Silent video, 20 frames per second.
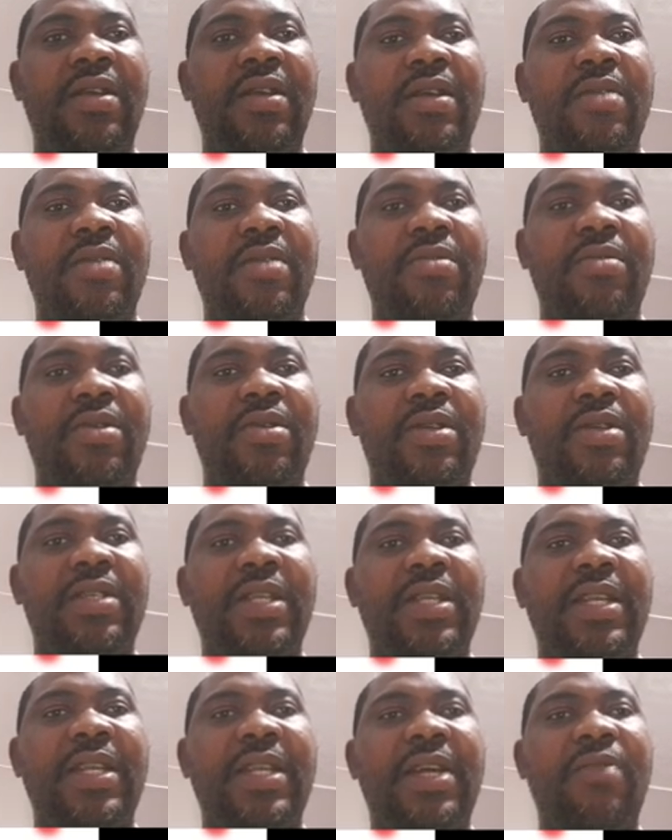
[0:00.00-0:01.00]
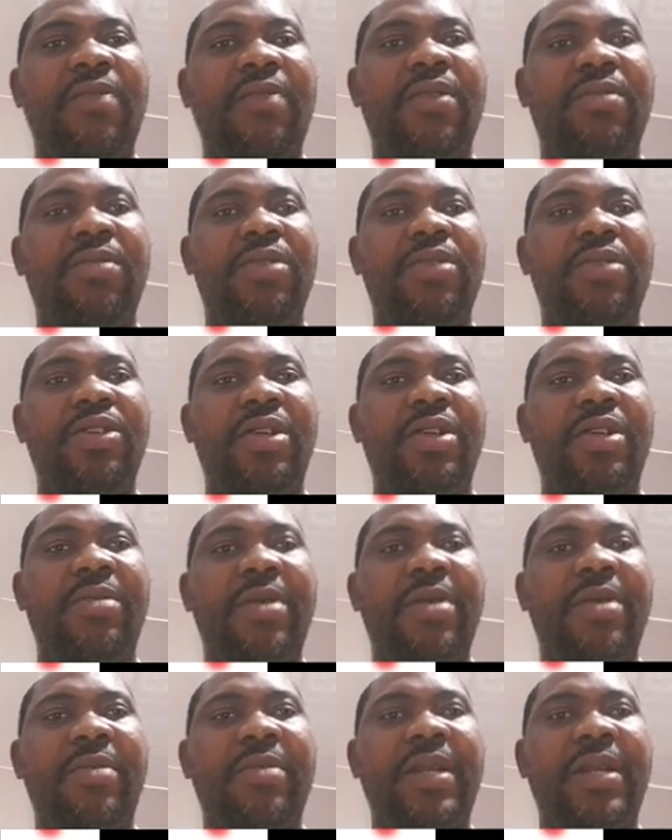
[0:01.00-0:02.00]
because in a downward motion,
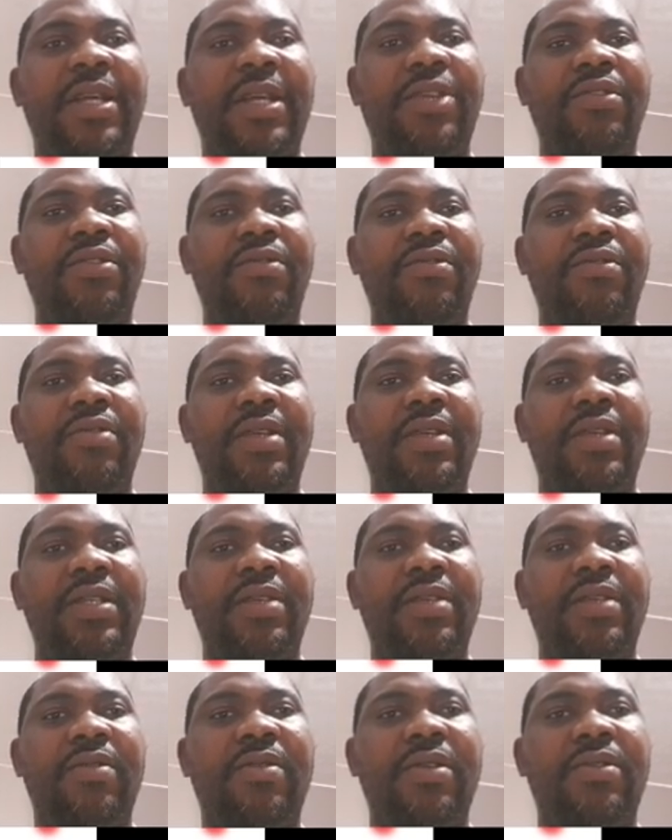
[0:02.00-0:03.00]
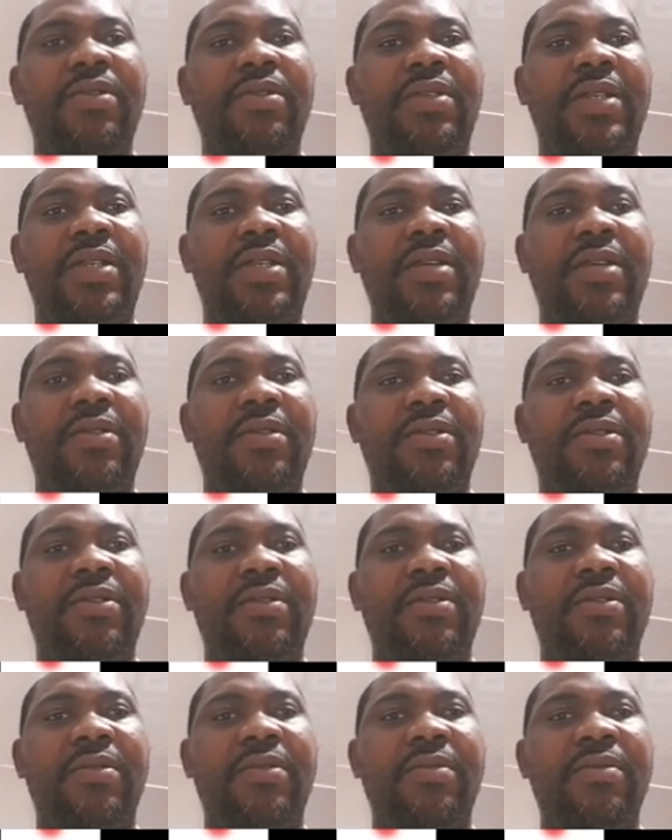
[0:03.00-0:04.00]
remember that u is equal to 0, so
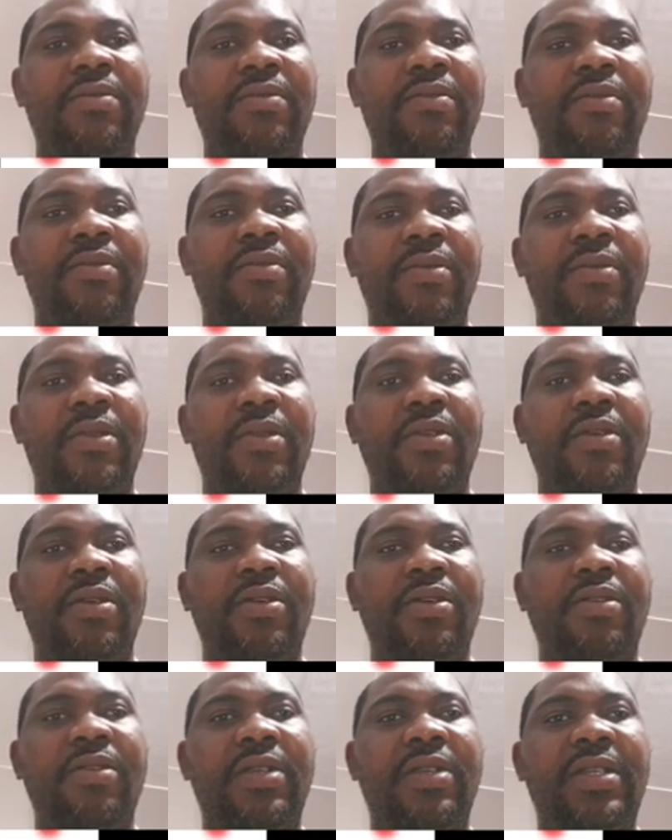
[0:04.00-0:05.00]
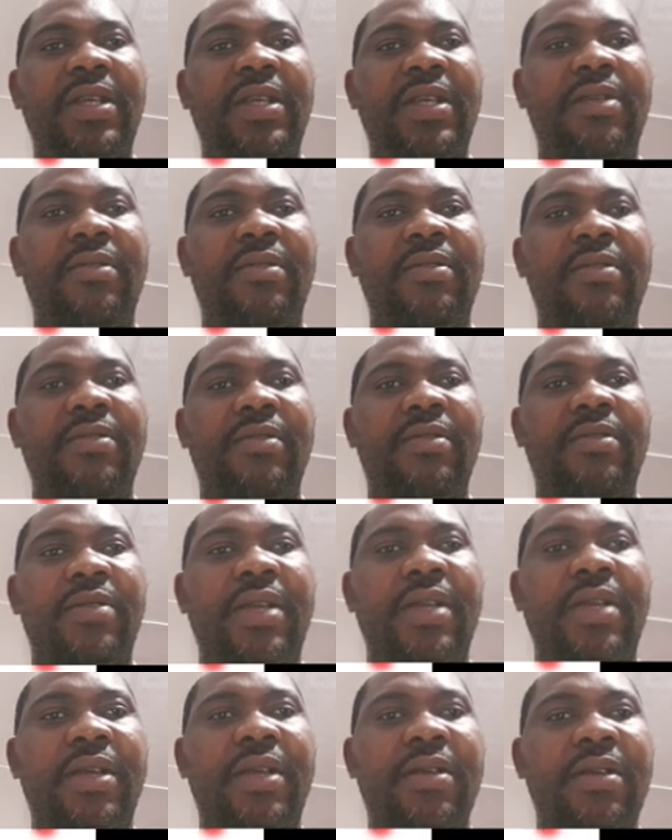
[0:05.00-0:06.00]
your u is 0. Okay,
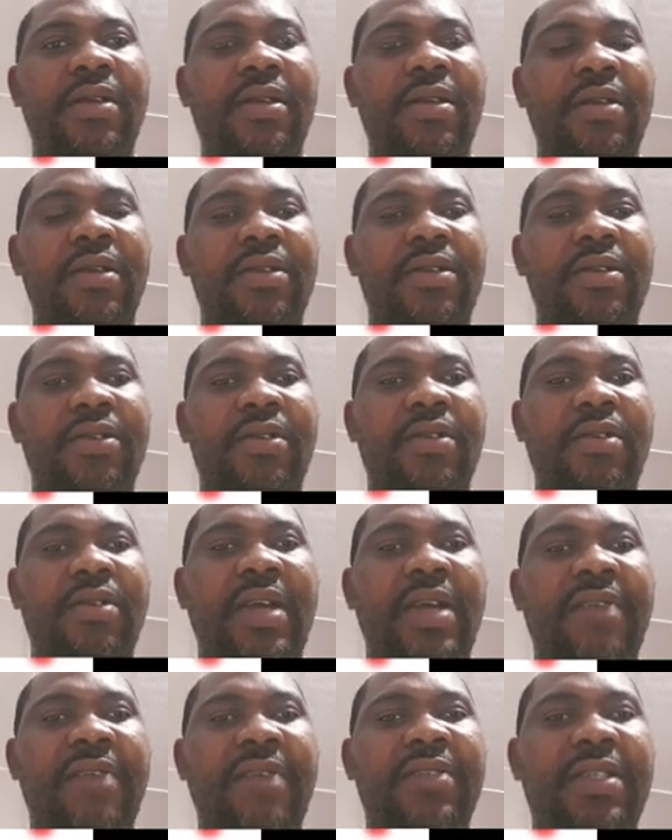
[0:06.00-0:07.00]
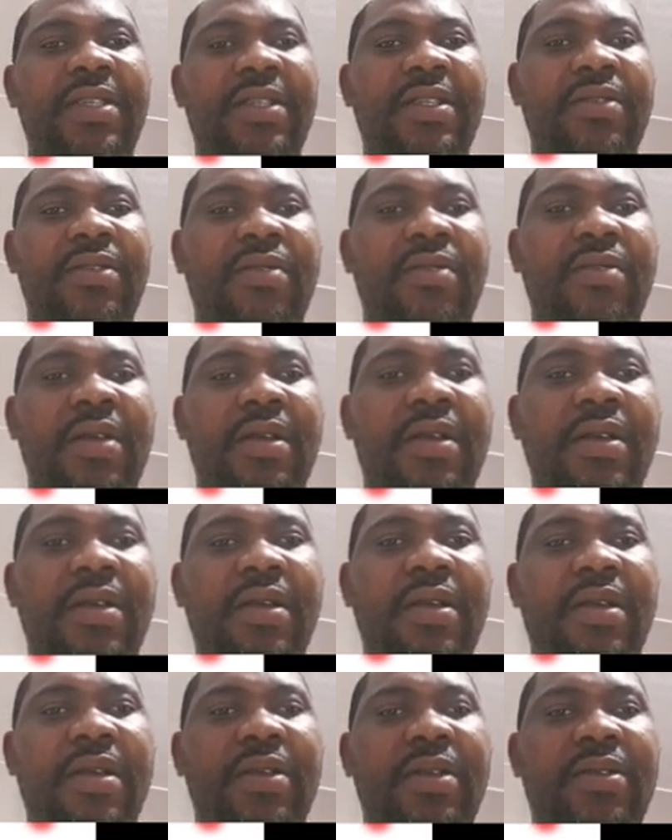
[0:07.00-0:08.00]
so half gt squared,
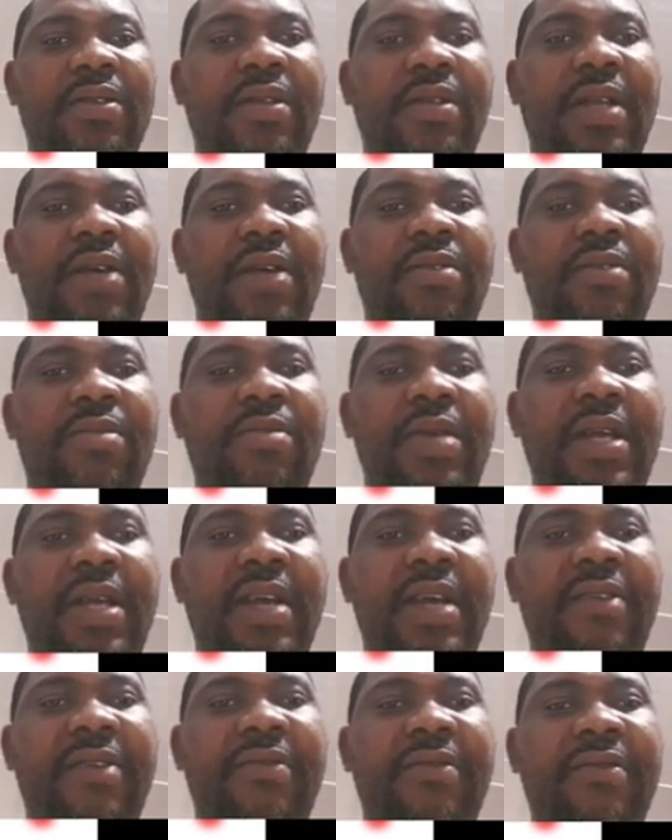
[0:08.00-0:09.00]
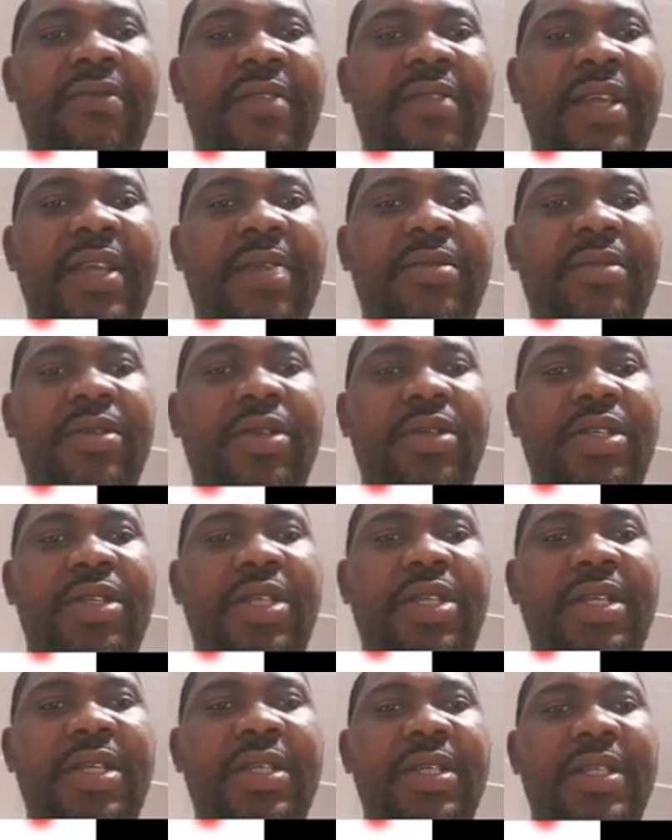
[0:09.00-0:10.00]
so that will be half times your g
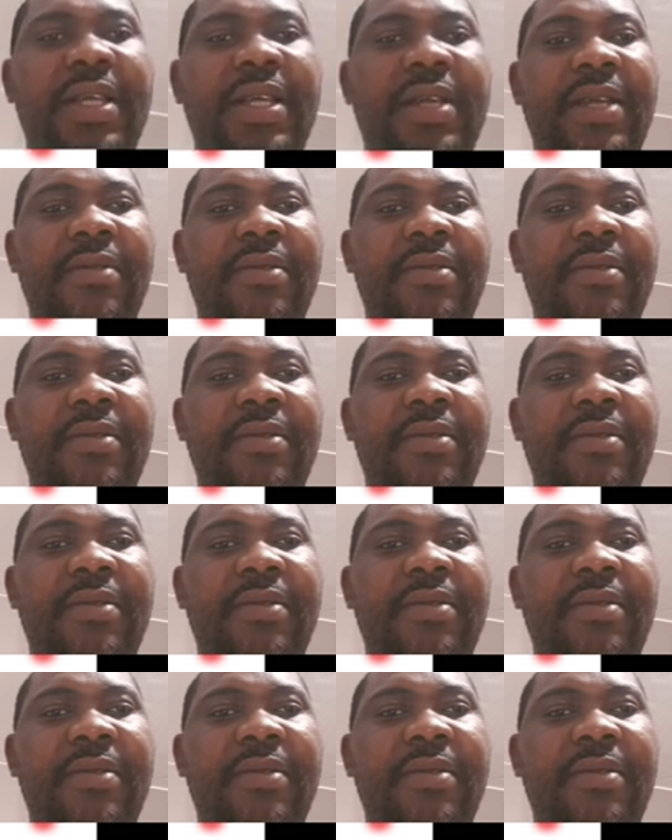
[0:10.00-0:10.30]
is 10,